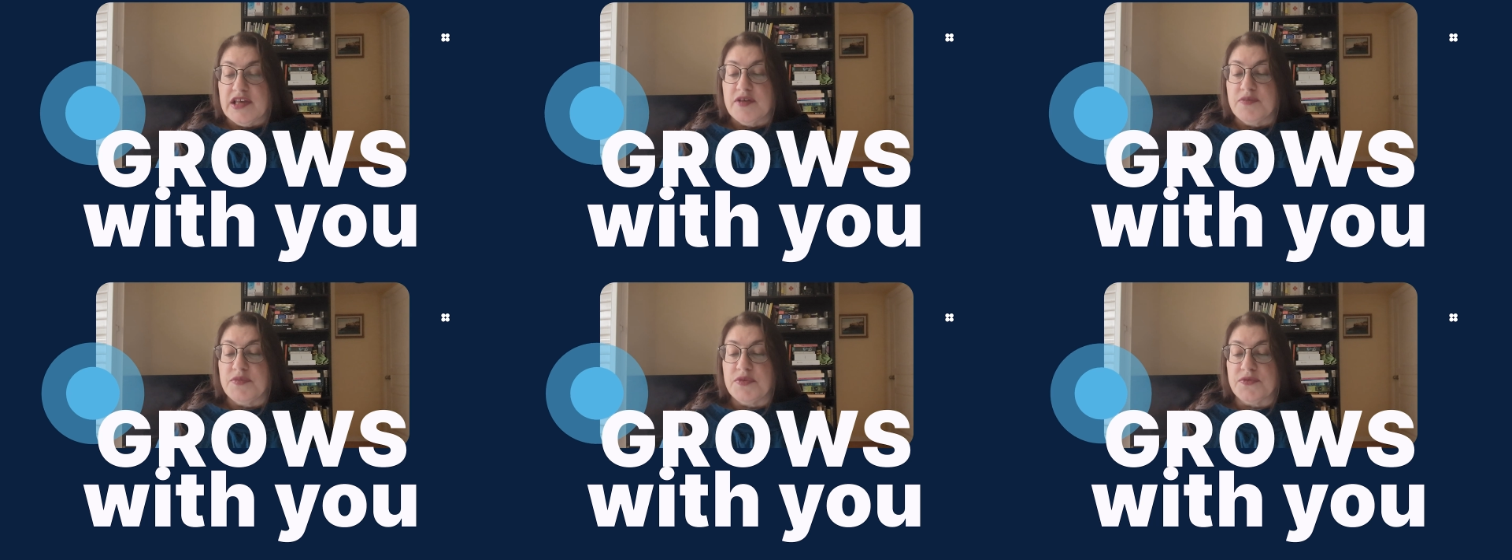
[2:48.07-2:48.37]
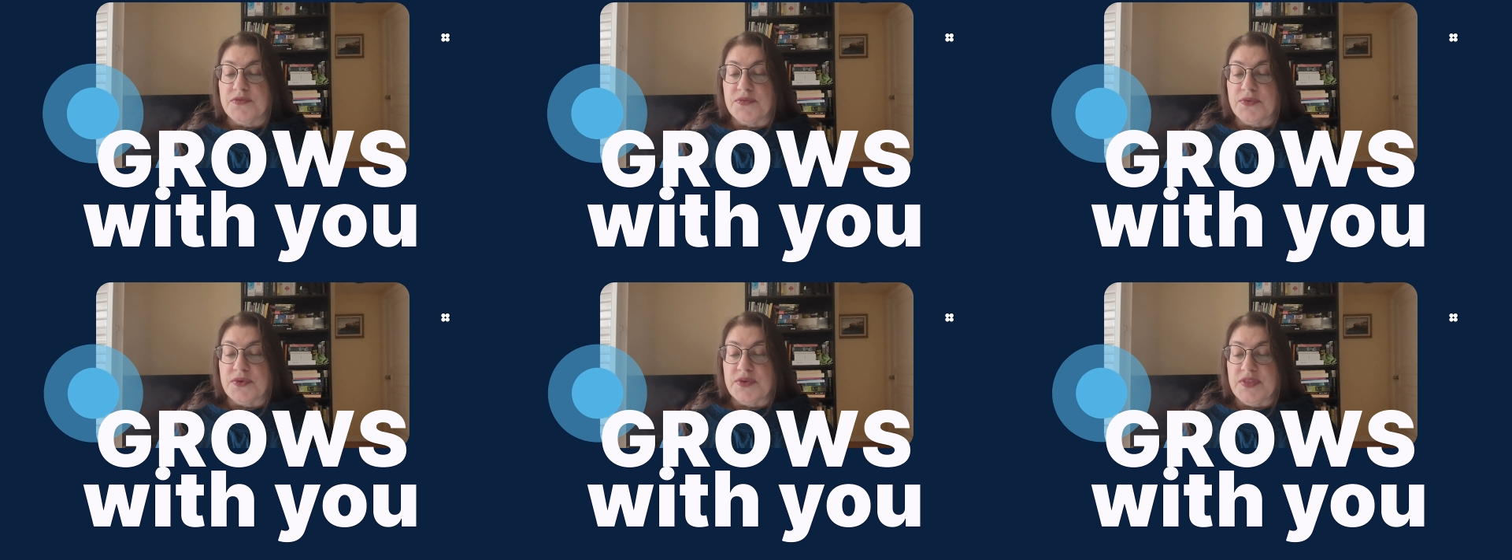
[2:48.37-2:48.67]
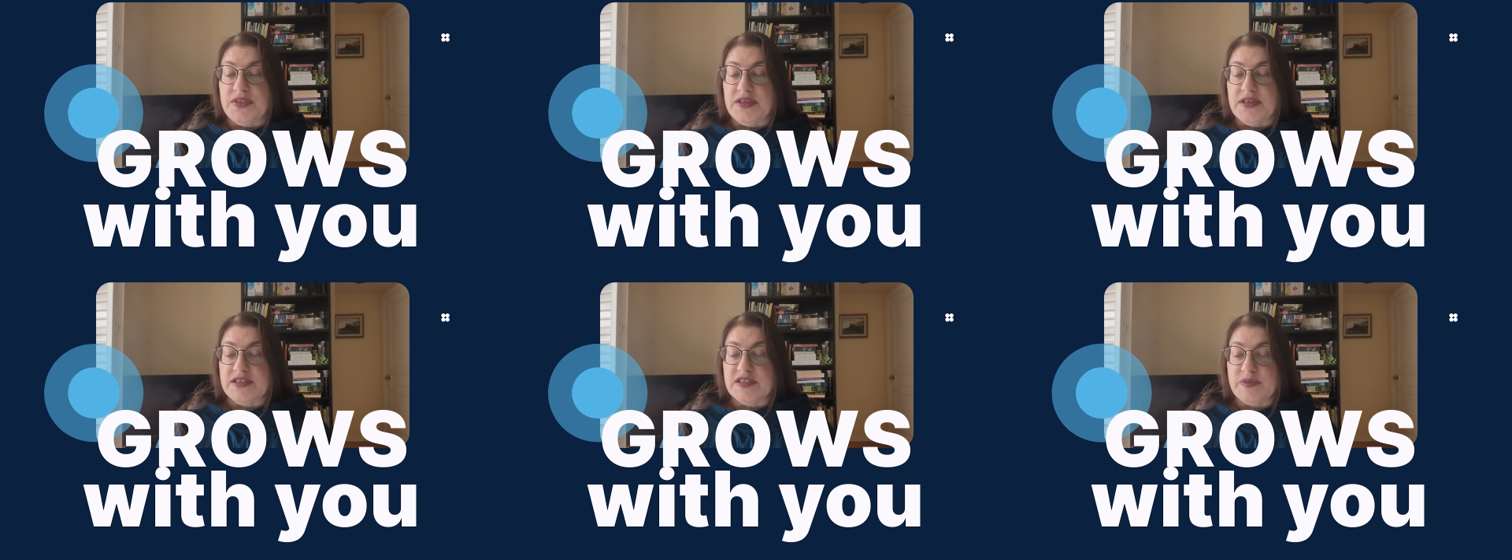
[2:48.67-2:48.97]
but for
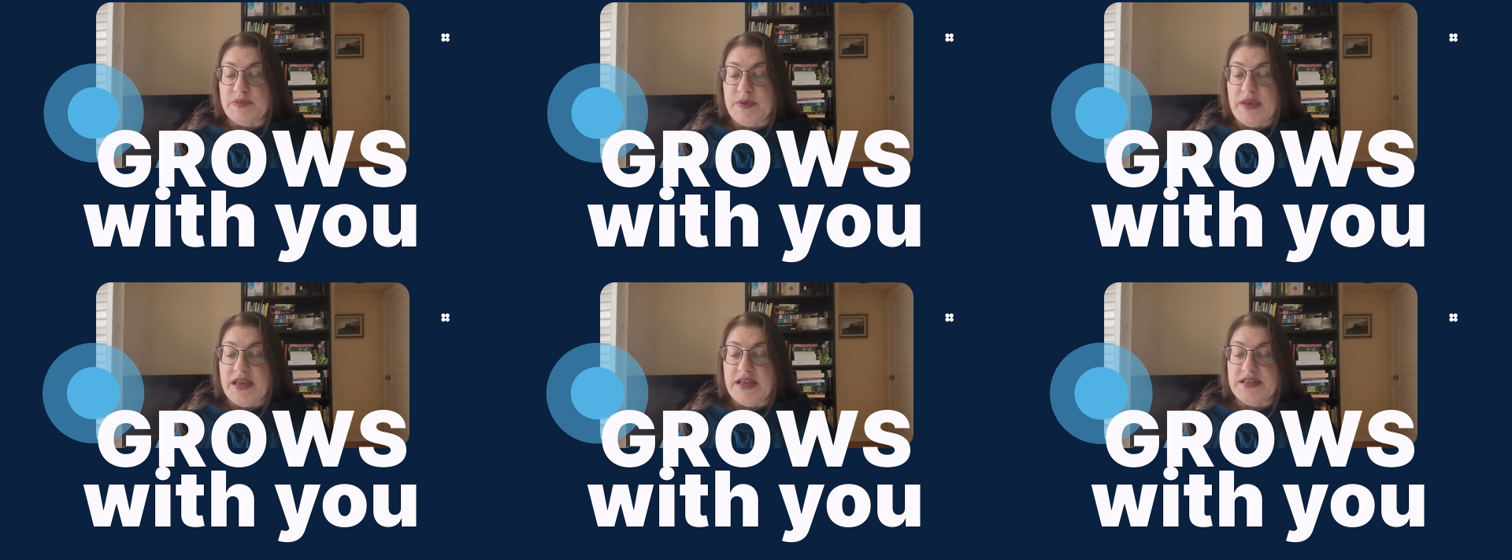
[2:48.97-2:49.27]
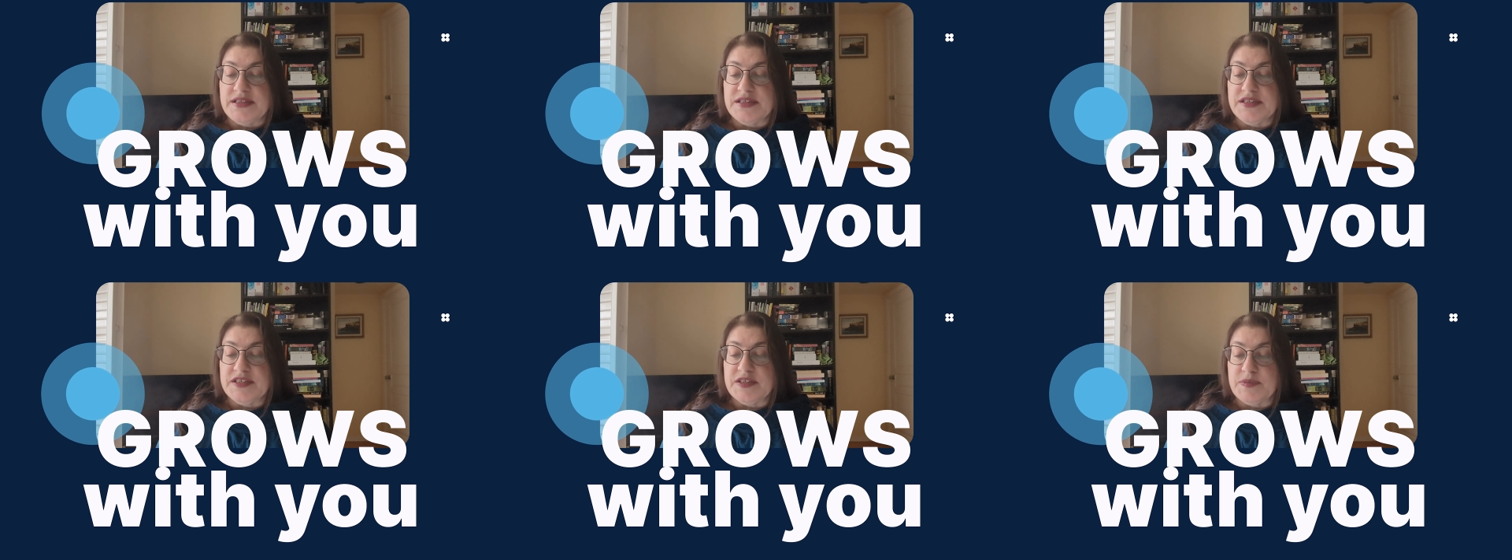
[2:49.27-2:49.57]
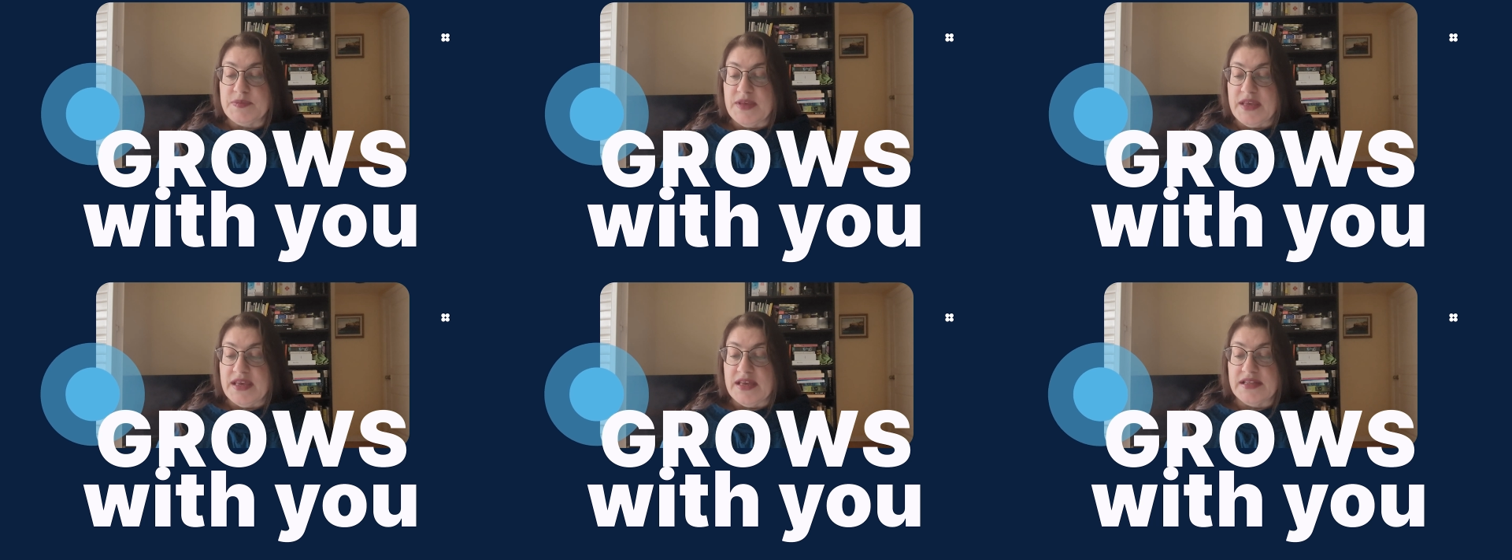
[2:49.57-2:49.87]
the expanding
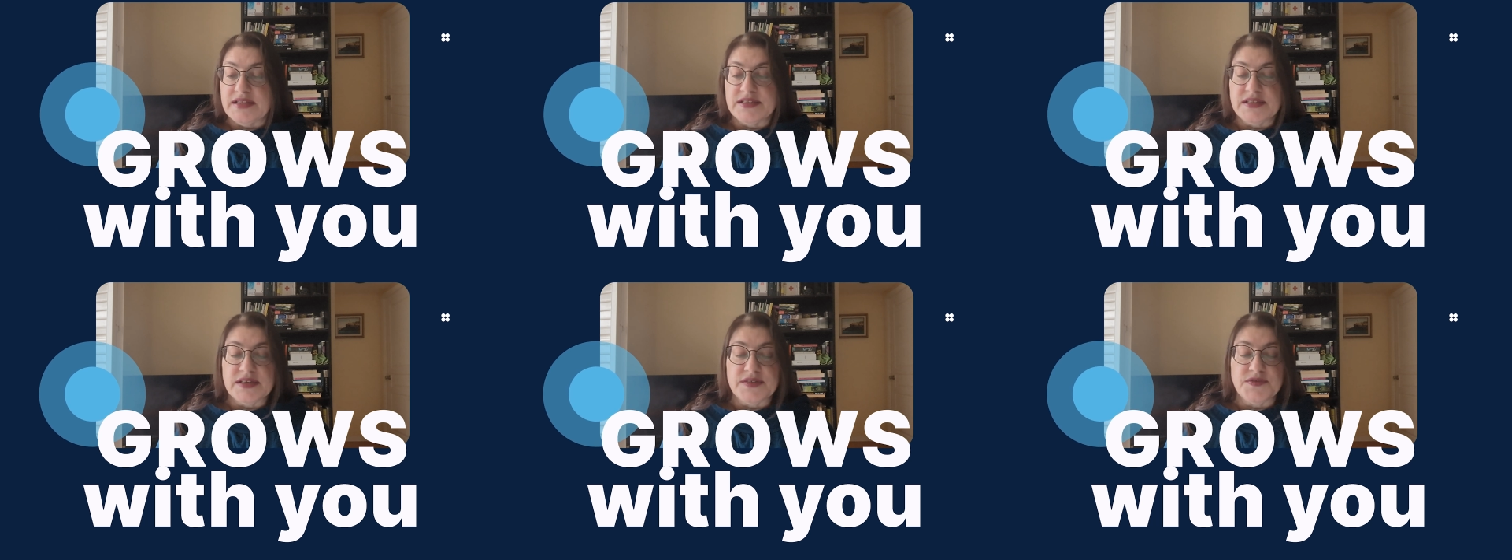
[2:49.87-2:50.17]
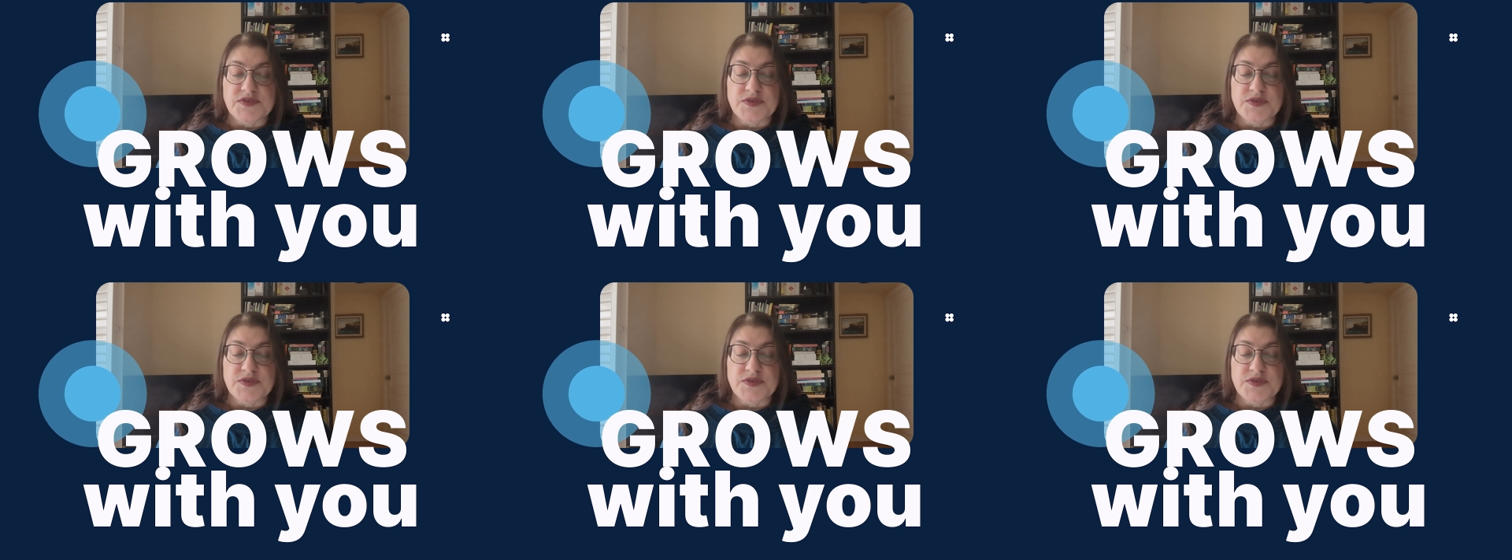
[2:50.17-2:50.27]
demands of